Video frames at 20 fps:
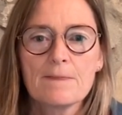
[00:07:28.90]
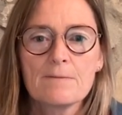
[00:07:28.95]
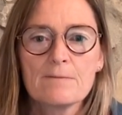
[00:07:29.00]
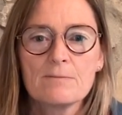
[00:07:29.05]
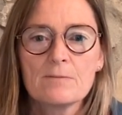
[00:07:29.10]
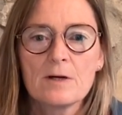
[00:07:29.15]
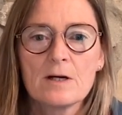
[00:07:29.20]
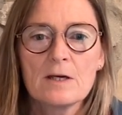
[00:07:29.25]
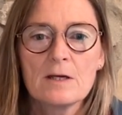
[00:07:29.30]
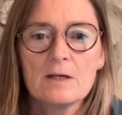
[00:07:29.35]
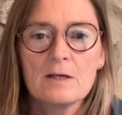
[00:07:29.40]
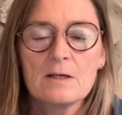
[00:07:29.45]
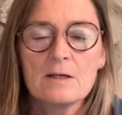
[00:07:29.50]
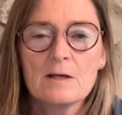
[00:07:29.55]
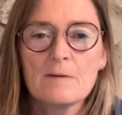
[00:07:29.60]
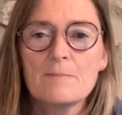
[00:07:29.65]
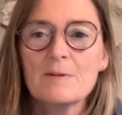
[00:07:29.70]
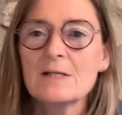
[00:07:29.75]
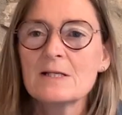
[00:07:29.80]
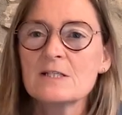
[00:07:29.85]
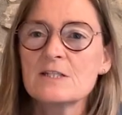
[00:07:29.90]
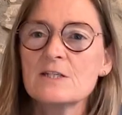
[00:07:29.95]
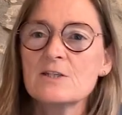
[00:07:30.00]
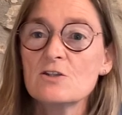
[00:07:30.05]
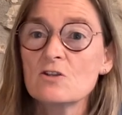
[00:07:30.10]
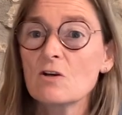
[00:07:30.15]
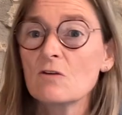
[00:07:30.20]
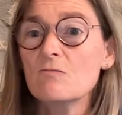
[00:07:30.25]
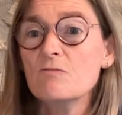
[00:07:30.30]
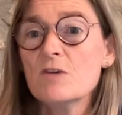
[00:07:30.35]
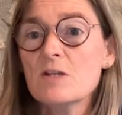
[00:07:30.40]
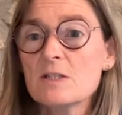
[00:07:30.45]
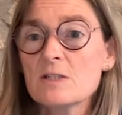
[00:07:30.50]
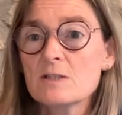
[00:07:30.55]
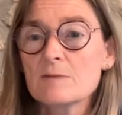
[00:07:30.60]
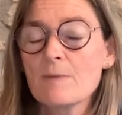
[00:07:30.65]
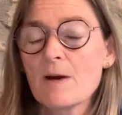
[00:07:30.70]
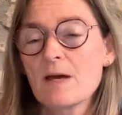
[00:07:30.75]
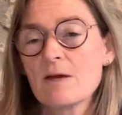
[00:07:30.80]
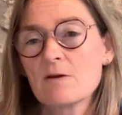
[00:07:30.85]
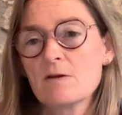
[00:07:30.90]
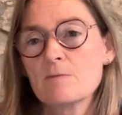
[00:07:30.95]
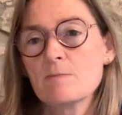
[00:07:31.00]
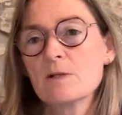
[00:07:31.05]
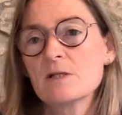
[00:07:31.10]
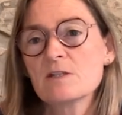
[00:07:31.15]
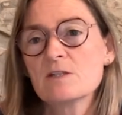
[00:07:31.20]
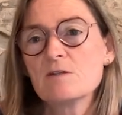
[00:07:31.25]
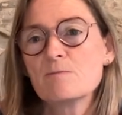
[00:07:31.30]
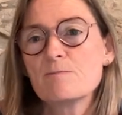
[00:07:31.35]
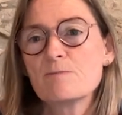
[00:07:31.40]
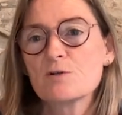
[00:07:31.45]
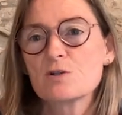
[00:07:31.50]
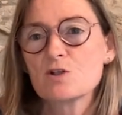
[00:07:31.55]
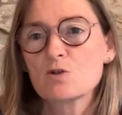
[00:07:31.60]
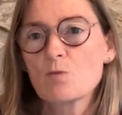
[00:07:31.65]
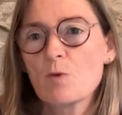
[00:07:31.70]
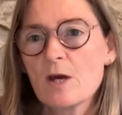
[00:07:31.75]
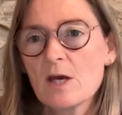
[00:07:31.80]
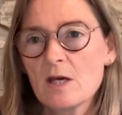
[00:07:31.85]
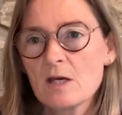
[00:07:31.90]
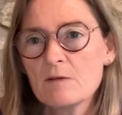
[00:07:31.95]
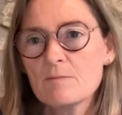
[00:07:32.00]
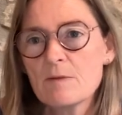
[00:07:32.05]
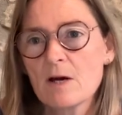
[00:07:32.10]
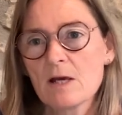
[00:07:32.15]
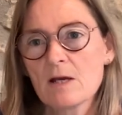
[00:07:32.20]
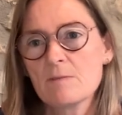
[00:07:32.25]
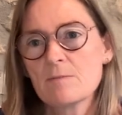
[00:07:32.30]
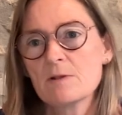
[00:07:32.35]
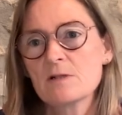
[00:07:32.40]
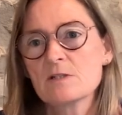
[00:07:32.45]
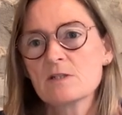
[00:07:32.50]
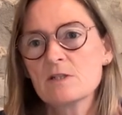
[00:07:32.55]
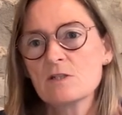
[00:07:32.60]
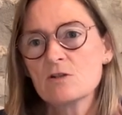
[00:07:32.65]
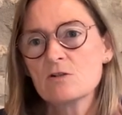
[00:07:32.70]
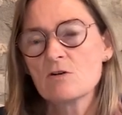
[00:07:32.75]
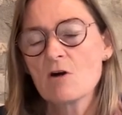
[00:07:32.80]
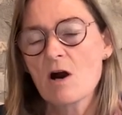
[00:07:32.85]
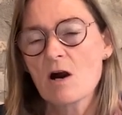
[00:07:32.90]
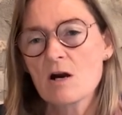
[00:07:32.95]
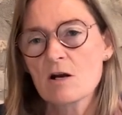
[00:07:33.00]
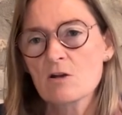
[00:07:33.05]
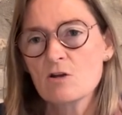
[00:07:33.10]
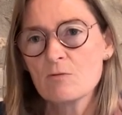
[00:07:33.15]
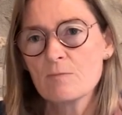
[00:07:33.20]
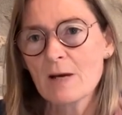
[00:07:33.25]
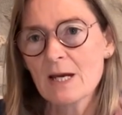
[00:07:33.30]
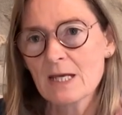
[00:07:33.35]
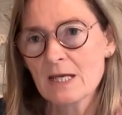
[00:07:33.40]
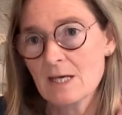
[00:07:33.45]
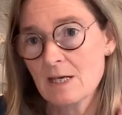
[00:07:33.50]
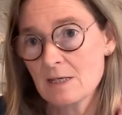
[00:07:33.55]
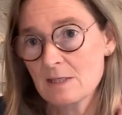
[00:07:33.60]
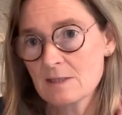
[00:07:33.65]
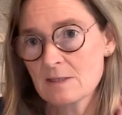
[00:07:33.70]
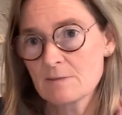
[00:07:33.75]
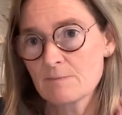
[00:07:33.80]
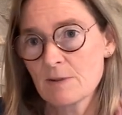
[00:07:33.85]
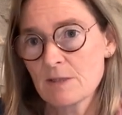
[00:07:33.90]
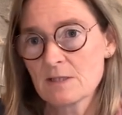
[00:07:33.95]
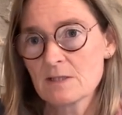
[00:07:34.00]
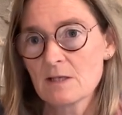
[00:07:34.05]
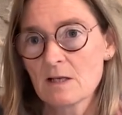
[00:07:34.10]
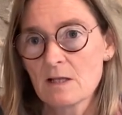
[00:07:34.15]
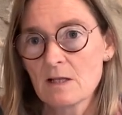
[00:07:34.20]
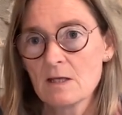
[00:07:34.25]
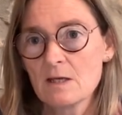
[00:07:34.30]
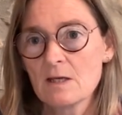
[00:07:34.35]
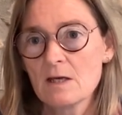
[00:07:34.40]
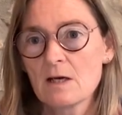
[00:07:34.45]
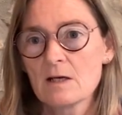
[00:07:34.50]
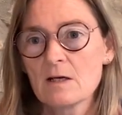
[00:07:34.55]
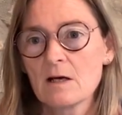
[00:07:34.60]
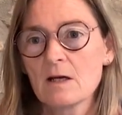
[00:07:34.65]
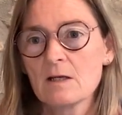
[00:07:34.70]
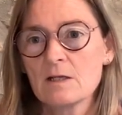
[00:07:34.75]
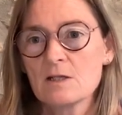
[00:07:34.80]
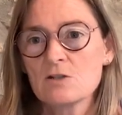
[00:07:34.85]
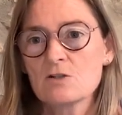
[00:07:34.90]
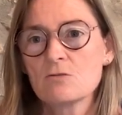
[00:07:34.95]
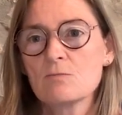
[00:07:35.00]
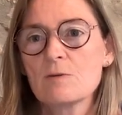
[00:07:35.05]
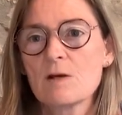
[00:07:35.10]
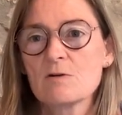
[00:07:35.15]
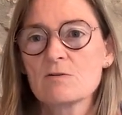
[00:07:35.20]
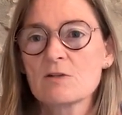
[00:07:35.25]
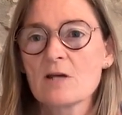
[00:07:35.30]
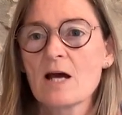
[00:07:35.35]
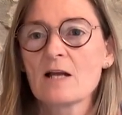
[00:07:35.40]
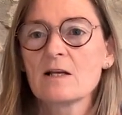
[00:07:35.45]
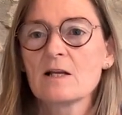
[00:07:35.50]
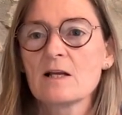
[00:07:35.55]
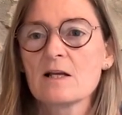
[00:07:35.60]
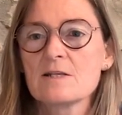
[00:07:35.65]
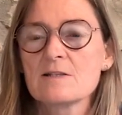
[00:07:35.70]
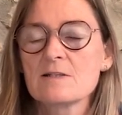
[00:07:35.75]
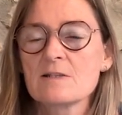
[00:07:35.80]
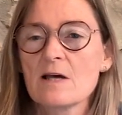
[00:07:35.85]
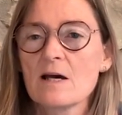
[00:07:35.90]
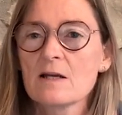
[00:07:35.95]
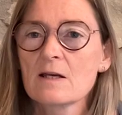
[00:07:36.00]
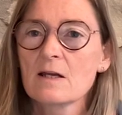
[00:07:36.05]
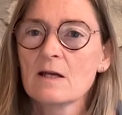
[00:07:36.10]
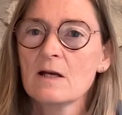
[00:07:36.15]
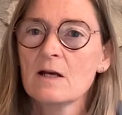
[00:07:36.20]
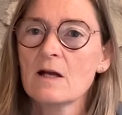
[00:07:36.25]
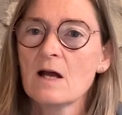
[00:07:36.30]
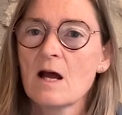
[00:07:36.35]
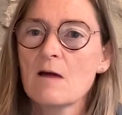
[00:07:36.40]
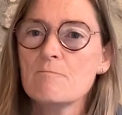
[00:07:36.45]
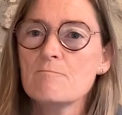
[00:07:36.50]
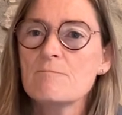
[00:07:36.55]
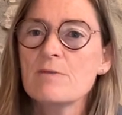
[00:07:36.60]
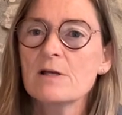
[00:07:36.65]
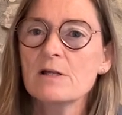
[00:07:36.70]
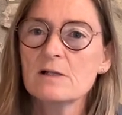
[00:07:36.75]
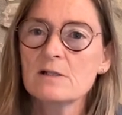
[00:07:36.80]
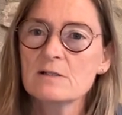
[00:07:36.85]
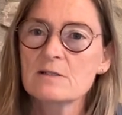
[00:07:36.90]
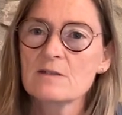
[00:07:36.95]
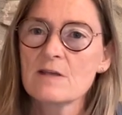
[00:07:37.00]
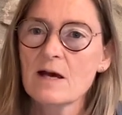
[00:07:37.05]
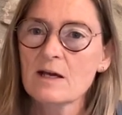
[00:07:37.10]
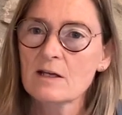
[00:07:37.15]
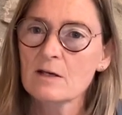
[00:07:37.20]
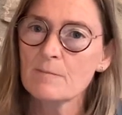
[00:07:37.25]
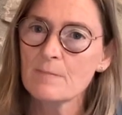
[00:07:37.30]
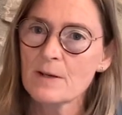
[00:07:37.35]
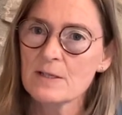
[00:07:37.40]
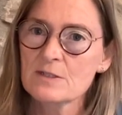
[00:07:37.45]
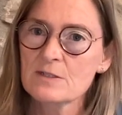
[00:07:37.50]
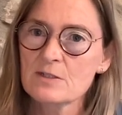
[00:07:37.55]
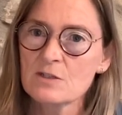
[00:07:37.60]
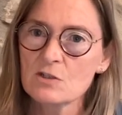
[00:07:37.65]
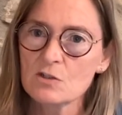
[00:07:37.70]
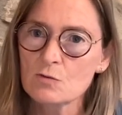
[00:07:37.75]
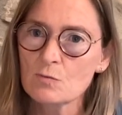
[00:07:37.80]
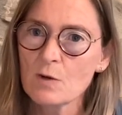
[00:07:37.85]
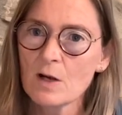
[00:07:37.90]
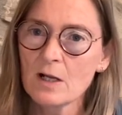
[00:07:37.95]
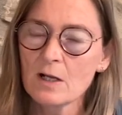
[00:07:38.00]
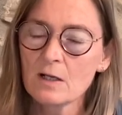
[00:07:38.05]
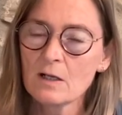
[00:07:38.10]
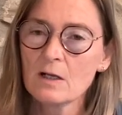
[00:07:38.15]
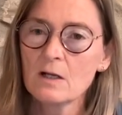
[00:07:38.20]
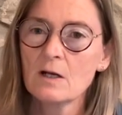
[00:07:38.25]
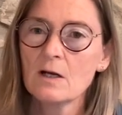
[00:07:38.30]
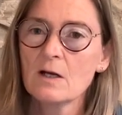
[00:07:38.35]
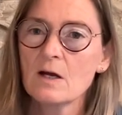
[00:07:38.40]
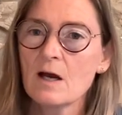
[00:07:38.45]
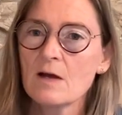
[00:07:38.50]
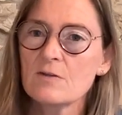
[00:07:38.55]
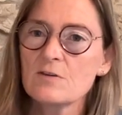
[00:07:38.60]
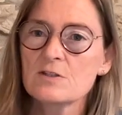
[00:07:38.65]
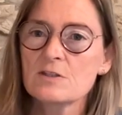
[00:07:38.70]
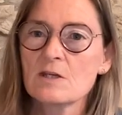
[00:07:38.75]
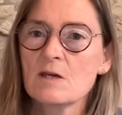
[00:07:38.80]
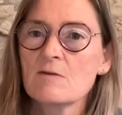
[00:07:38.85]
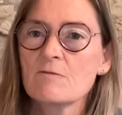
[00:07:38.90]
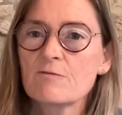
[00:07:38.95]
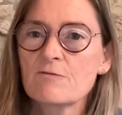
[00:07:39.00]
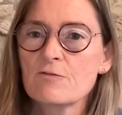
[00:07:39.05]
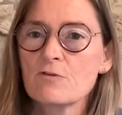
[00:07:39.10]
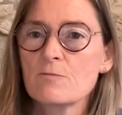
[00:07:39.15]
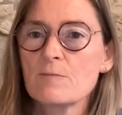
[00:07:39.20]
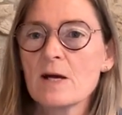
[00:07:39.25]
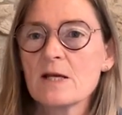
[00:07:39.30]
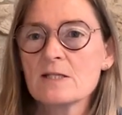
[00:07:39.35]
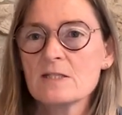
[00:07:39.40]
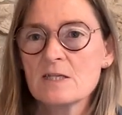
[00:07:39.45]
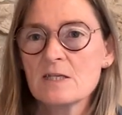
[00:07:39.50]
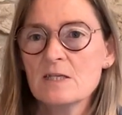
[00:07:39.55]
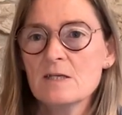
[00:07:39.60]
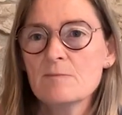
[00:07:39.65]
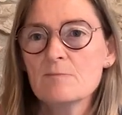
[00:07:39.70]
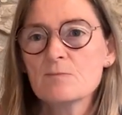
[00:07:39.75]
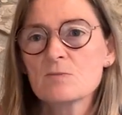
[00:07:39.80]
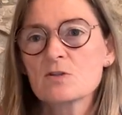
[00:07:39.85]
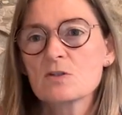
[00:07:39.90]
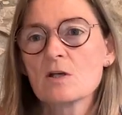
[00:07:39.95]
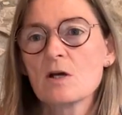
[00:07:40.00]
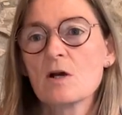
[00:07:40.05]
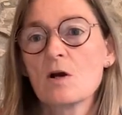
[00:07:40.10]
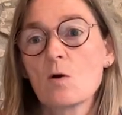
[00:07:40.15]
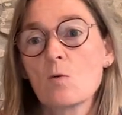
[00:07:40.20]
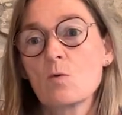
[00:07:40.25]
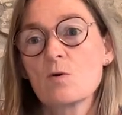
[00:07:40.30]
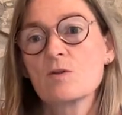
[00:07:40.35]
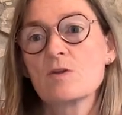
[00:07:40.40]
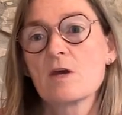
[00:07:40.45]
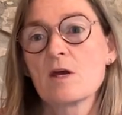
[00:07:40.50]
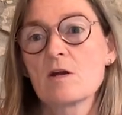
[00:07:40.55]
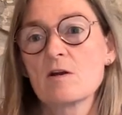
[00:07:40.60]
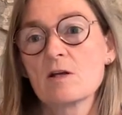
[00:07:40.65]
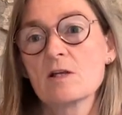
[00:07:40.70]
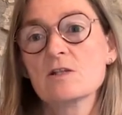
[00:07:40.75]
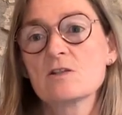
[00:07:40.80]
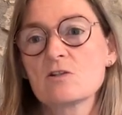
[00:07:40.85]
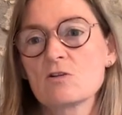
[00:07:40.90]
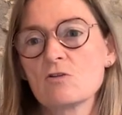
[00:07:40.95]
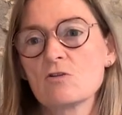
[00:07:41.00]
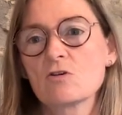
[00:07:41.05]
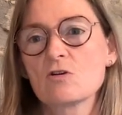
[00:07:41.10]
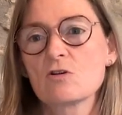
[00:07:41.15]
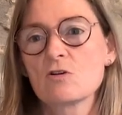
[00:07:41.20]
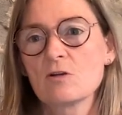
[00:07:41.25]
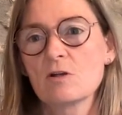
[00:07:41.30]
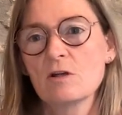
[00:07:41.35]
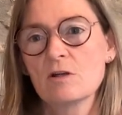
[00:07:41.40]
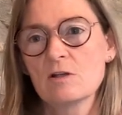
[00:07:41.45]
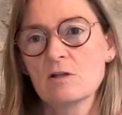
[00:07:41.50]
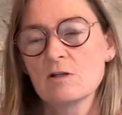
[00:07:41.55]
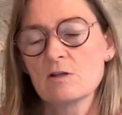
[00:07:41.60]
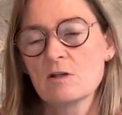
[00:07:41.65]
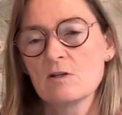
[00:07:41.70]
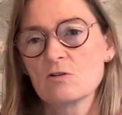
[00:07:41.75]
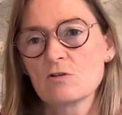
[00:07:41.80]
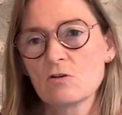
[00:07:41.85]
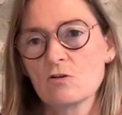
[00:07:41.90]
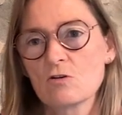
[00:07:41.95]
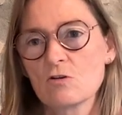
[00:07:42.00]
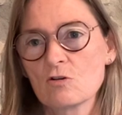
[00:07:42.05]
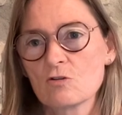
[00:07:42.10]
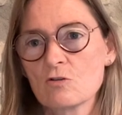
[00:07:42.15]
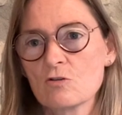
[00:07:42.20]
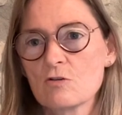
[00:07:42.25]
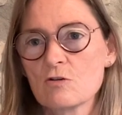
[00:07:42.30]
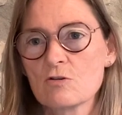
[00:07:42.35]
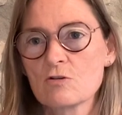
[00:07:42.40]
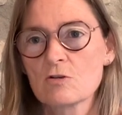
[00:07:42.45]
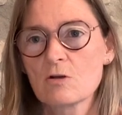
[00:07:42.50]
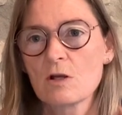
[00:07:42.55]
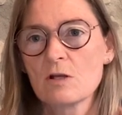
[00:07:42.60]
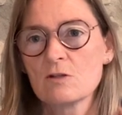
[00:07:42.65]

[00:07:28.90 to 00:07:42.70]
ability to convince, my ability to persuade, my ability to argue my case, basically. Yeah, I need to be able to analyze that and build that capacity as well. And the same for my teams with their interlocutor,